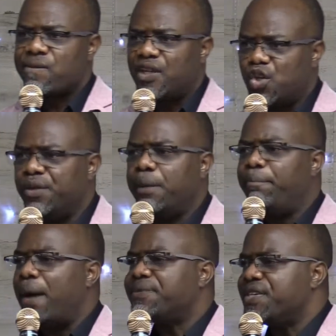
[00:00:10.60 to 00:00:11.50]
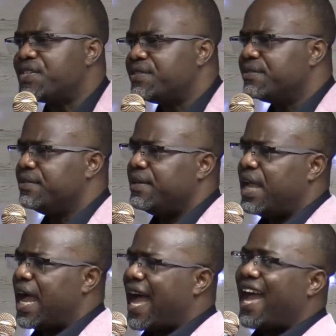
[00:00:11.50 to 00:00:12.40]
John the Baptist,
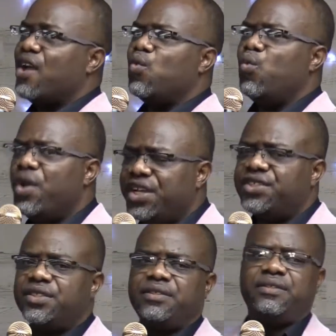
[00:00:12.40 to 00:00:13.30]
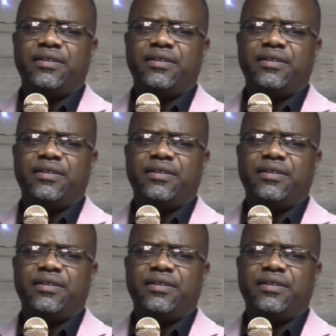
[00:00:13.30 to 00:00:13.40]
I wish